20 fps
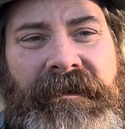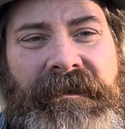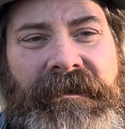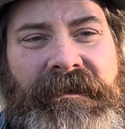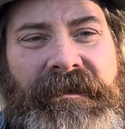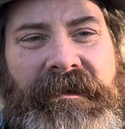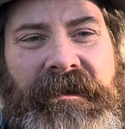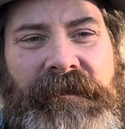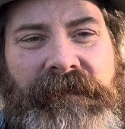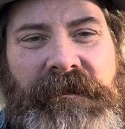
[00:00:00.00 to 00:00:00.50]

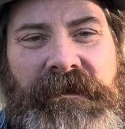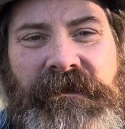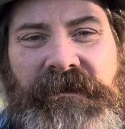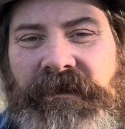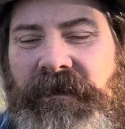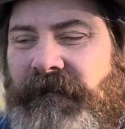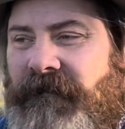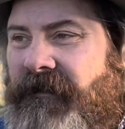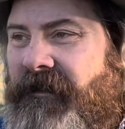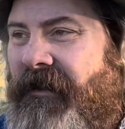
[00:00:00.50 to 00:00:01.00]
you keep your
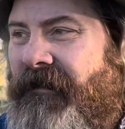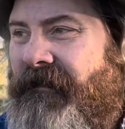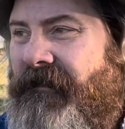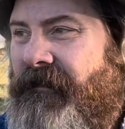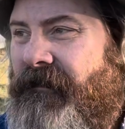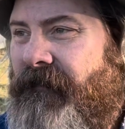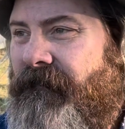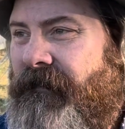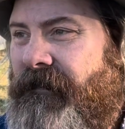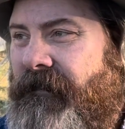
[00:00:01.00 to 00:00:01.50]
chips down
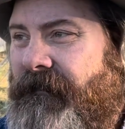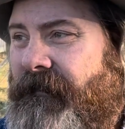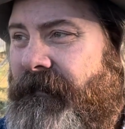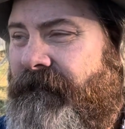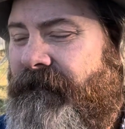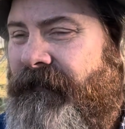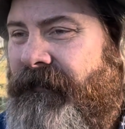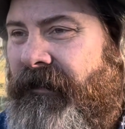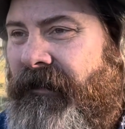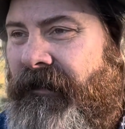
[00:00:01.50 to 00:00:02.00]
to a
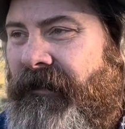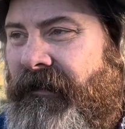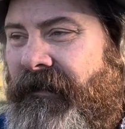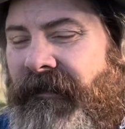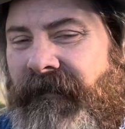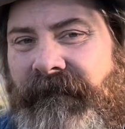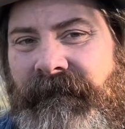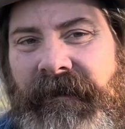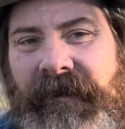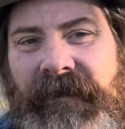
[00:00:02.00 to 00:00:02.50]
minimum.
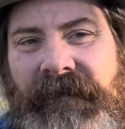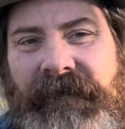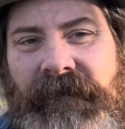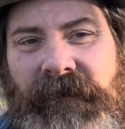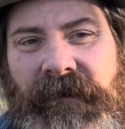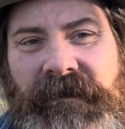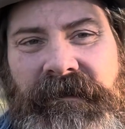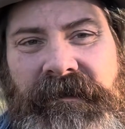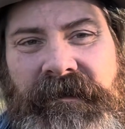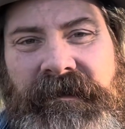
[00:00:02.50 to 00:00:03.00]
But of
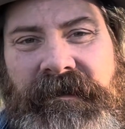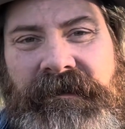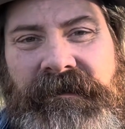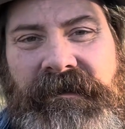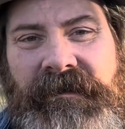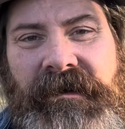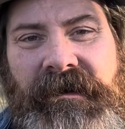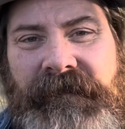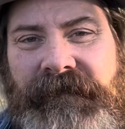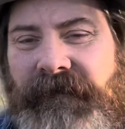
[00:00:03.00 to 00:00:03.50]
course, it is
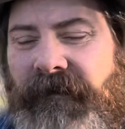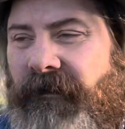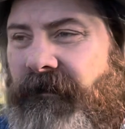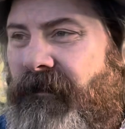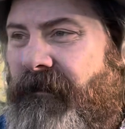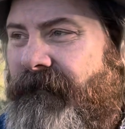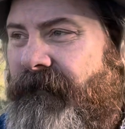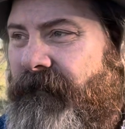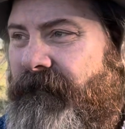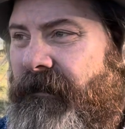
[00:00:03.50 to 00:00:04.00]
an
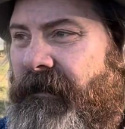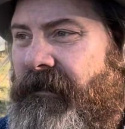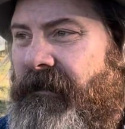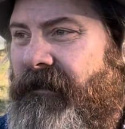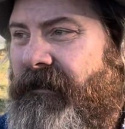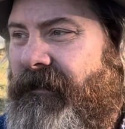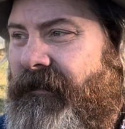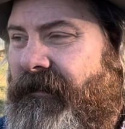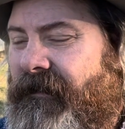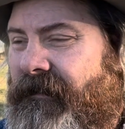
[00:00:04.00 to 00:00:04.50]
off-roader for
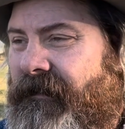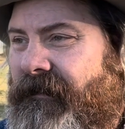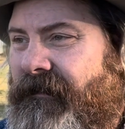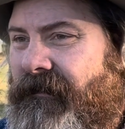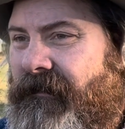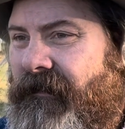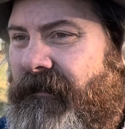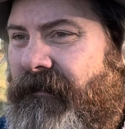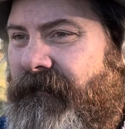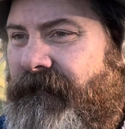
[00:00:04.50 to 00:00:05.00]
me, and it
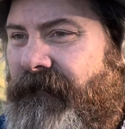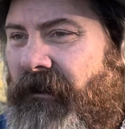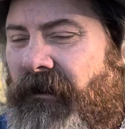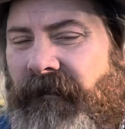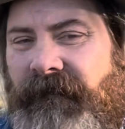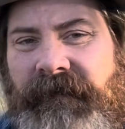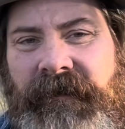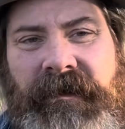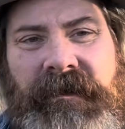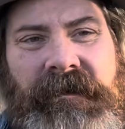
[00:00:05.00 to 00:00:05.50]
is a
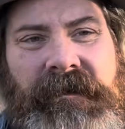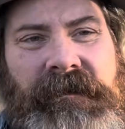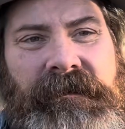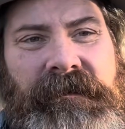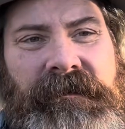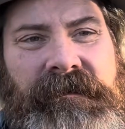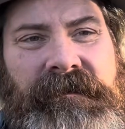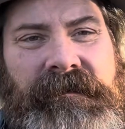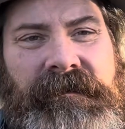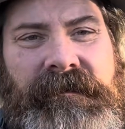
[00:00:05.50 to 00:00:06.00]
farm
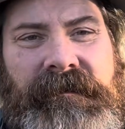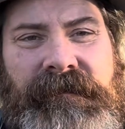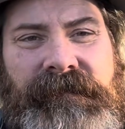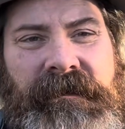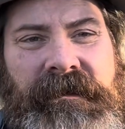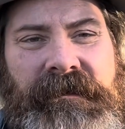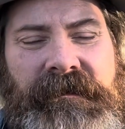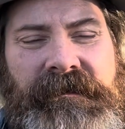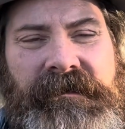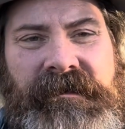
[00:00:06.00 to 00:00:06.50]
vehicle. Going to
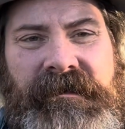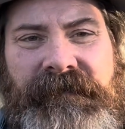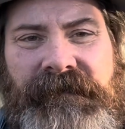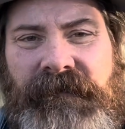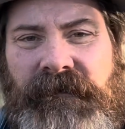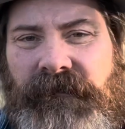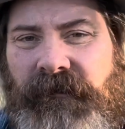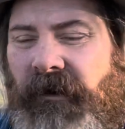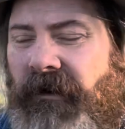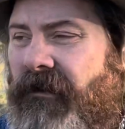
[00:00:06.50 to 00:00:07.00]
be using it
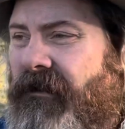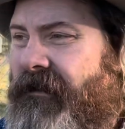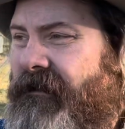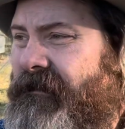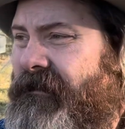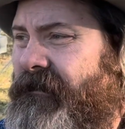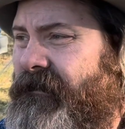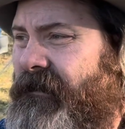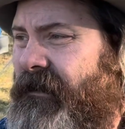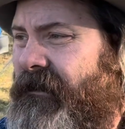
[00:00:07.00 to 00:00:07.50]
for work
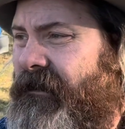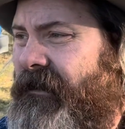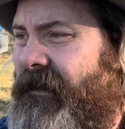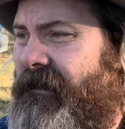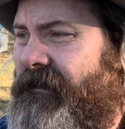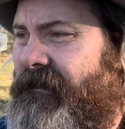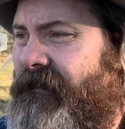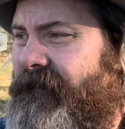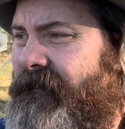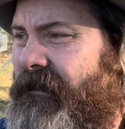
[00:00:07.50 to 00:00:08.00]
and doing all
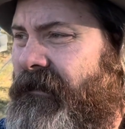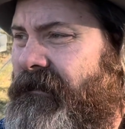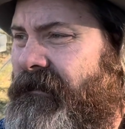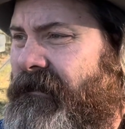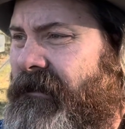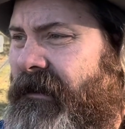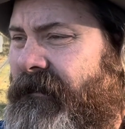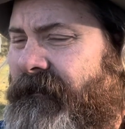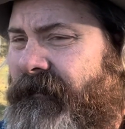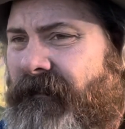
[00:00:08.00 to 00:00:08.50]
kinds of fun
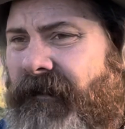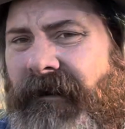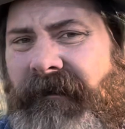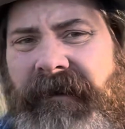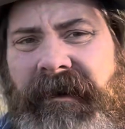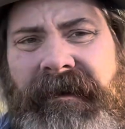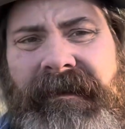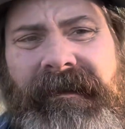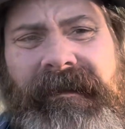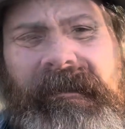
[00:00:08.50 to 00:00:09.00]
stuff
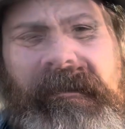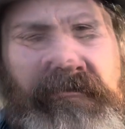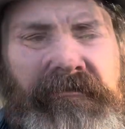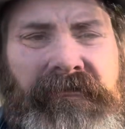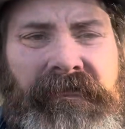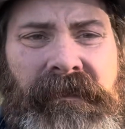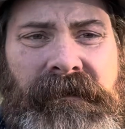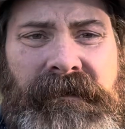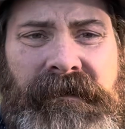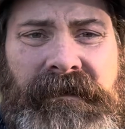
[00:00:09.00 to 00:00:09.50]
around here. And
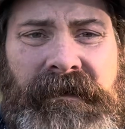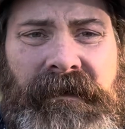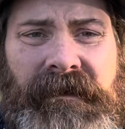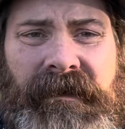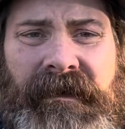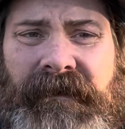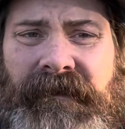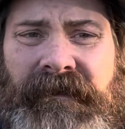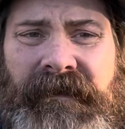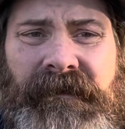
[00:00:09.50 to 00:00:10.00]
so it's
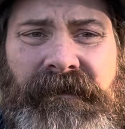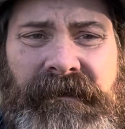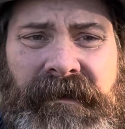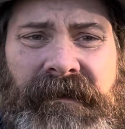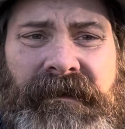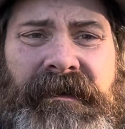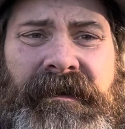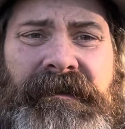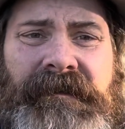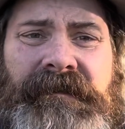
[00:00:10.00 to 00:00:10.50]
going to get a little
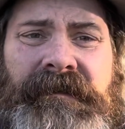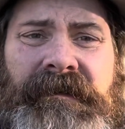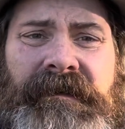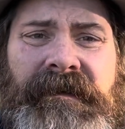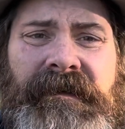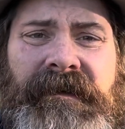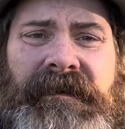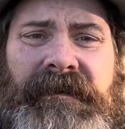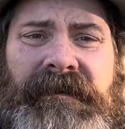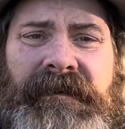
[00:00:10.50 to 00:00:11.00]
dirty. It's
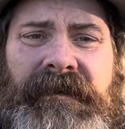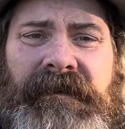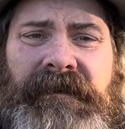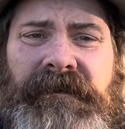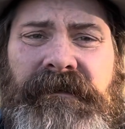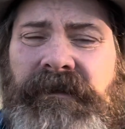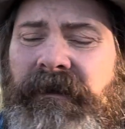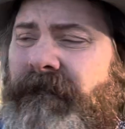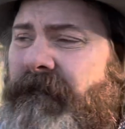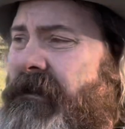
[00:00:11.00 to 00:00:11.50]
going to get a little
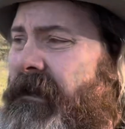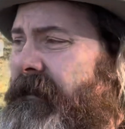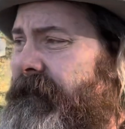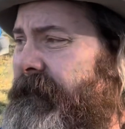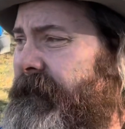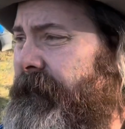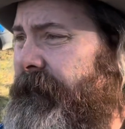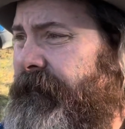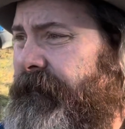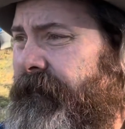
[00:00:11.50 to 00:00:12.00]
chipped up.
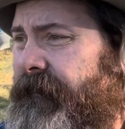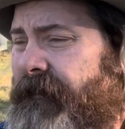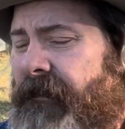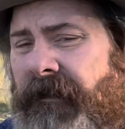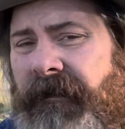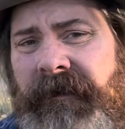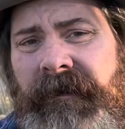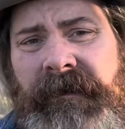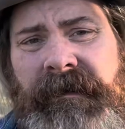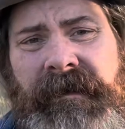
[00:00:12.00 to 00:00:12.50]

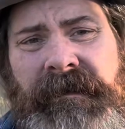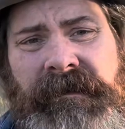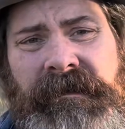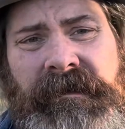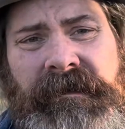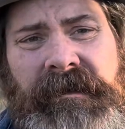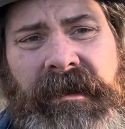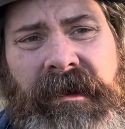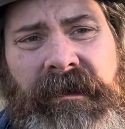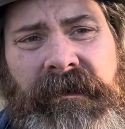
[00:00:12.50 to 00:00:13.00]
You know, that's
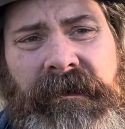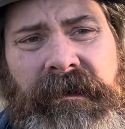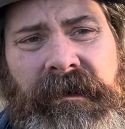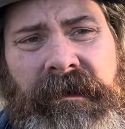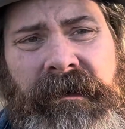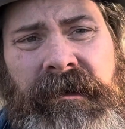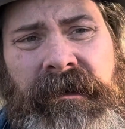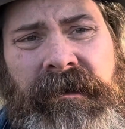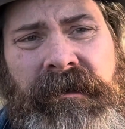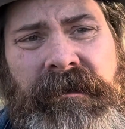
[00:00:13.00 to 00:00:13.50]
just how
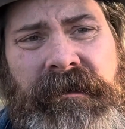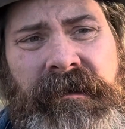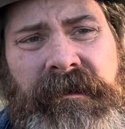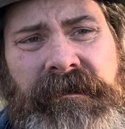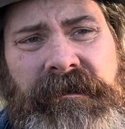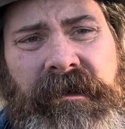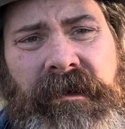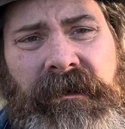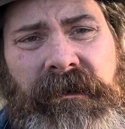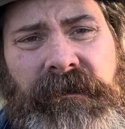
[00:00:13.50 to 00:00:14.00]

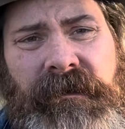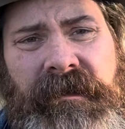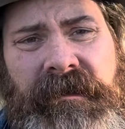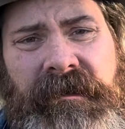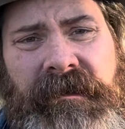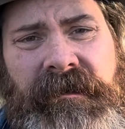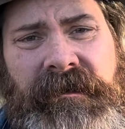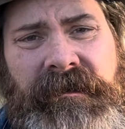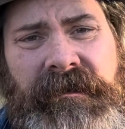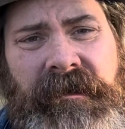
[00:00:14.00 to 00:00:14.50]
things go with
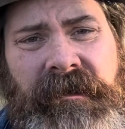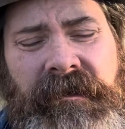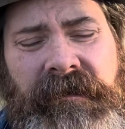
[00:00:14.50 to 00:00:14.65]
these